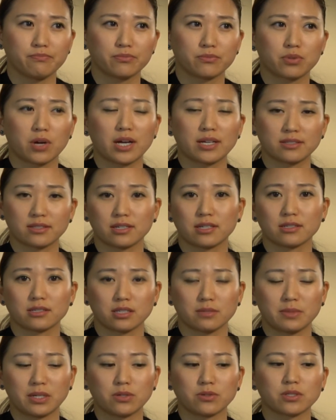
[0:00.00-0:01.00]

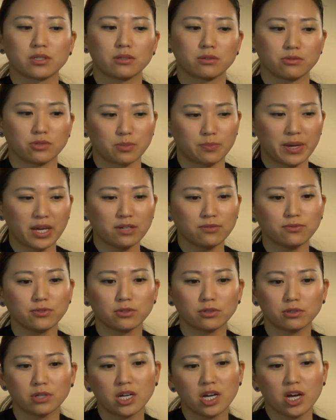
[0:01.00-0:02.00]
process. I mean, it was a
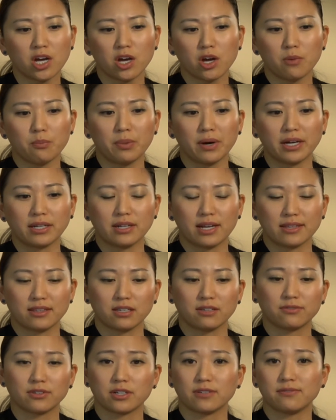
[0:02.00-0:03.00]
painful, but I
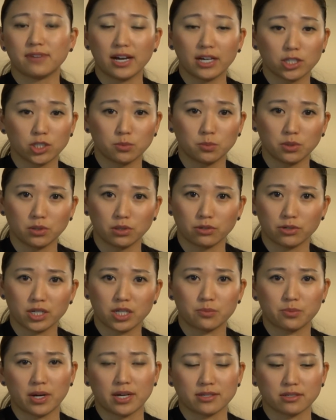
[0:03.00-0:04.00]
think very valuable
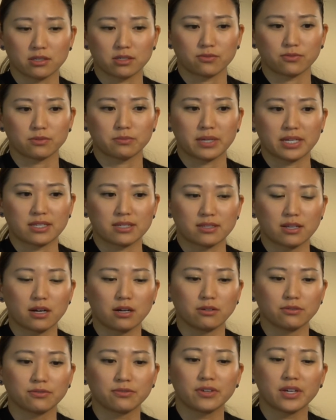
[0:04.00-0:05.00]
learning process for
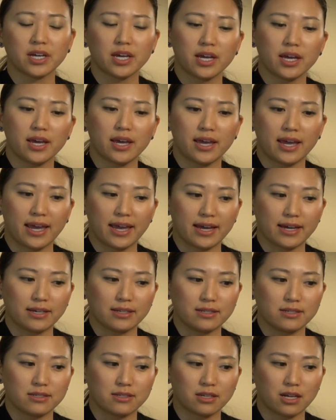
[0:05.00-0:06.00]
myself.
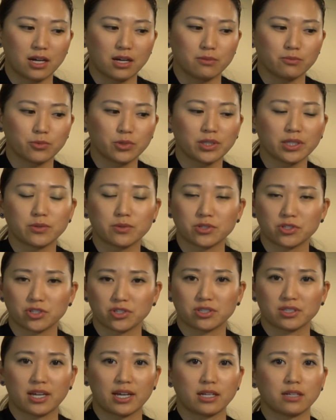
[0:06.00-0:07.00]
And really was
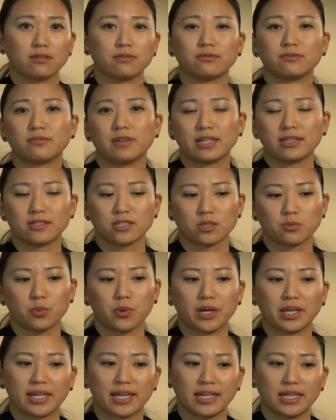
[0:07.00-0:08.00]
just kind of, at this
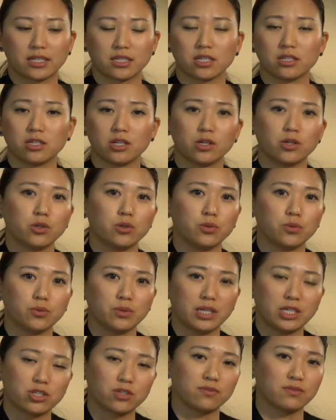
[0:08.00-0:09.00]
point, getting to know
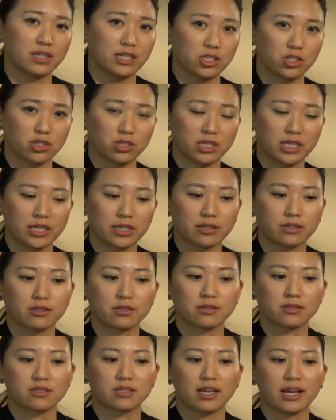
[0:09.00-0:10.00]
each of the
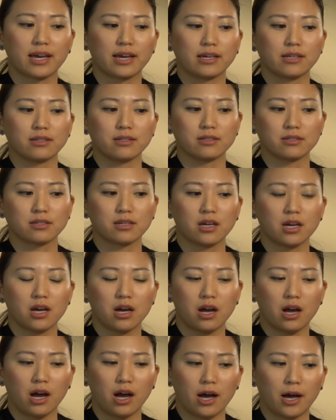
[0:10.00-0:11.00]
engineers. And
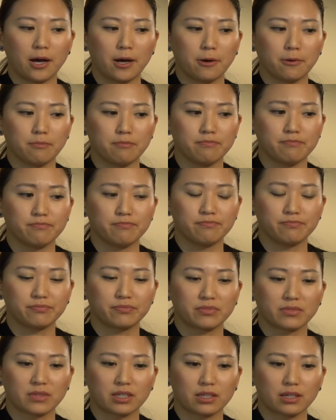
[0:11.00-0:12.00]

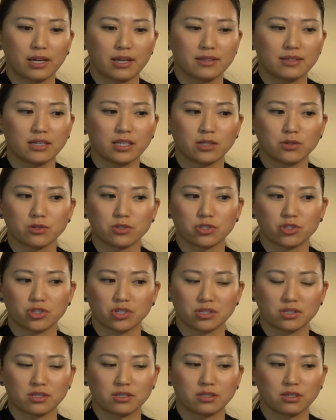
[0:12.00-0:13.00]
I think it was
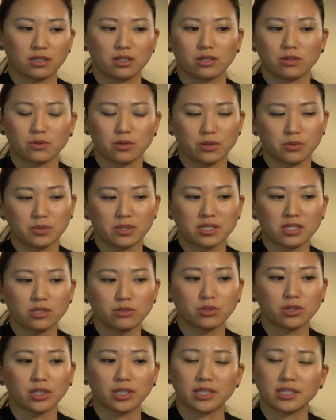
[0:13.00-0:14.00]
just, it was
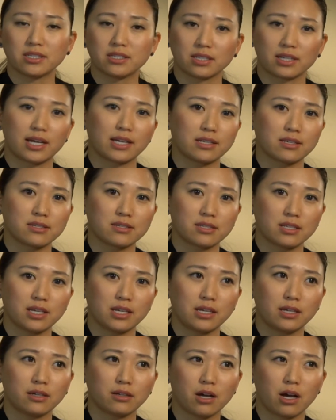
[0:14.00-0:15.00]
still good to kind of
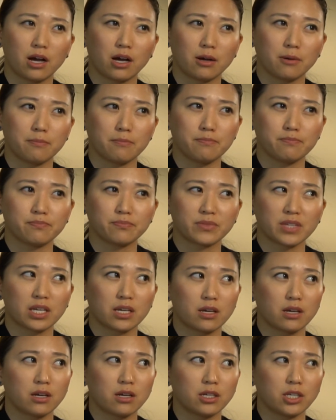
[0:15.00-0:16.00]
see
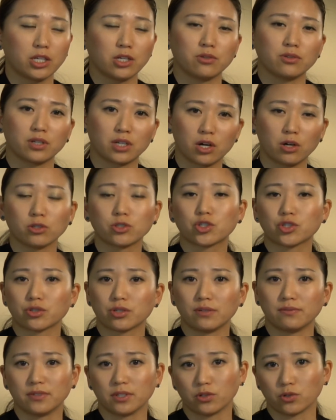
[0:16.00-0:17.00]
the culture
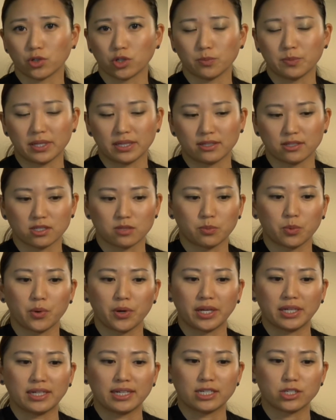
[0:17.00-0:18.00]
of the group at this
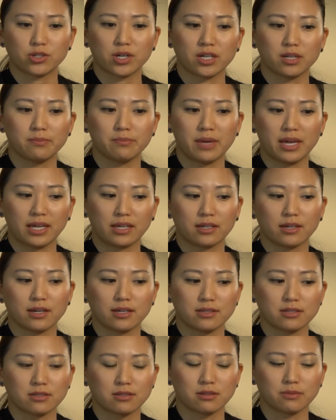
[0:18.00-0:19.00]
point and try to make
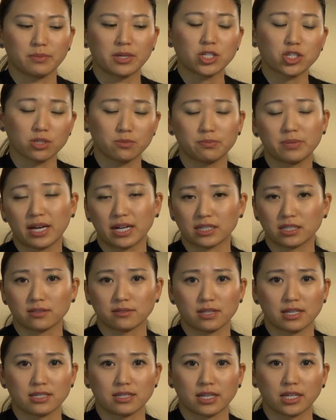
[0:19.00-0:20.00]
as much impact
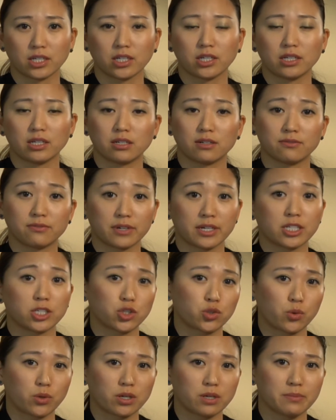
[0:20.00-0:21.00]
as I could in a very
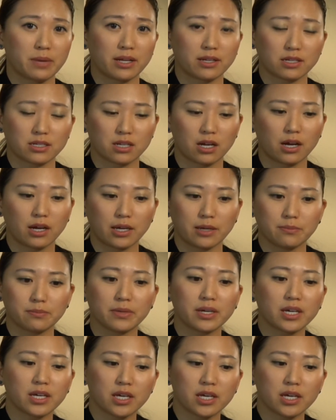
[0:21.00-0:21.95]
short amount of time.